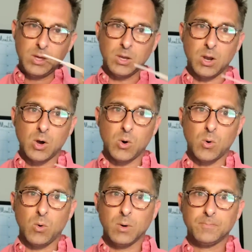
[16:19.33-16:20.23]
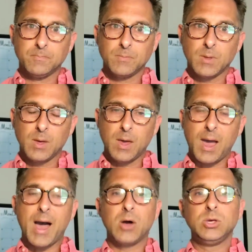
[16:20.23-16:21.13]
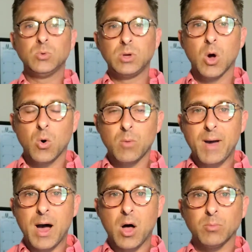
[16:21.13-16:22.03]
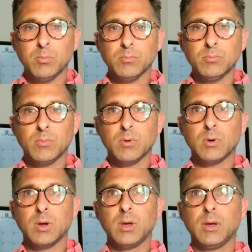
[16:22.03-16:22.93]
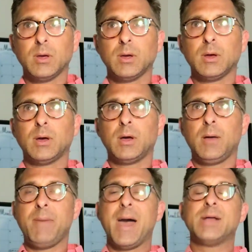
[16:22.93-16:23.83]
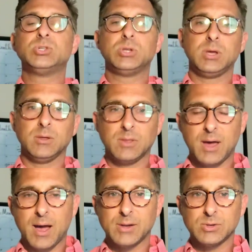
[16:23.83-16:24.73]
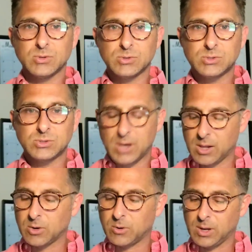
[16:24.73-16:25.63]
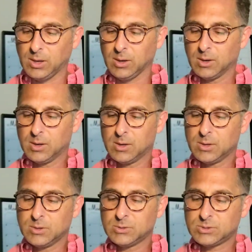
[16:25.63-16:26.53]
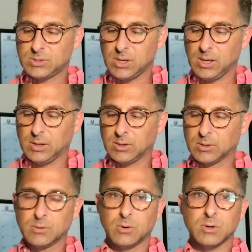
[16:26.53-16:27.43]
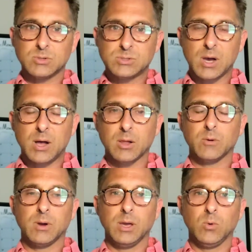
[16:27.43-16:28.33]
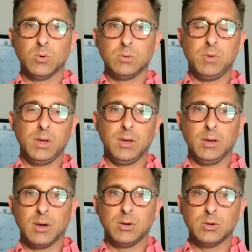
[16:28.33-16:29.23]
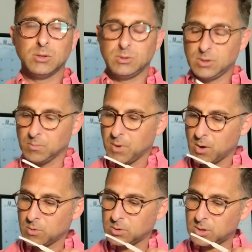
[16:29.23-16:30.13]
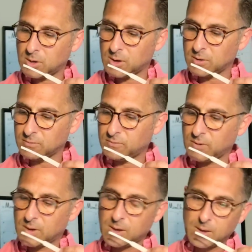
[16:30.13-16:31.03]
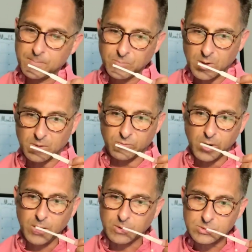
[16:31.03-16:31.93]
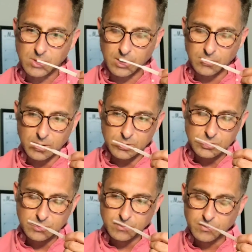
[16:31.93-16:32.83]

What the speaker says: You know how you would go about imagining that celery seed or celery would be a good component of a fragrance like this.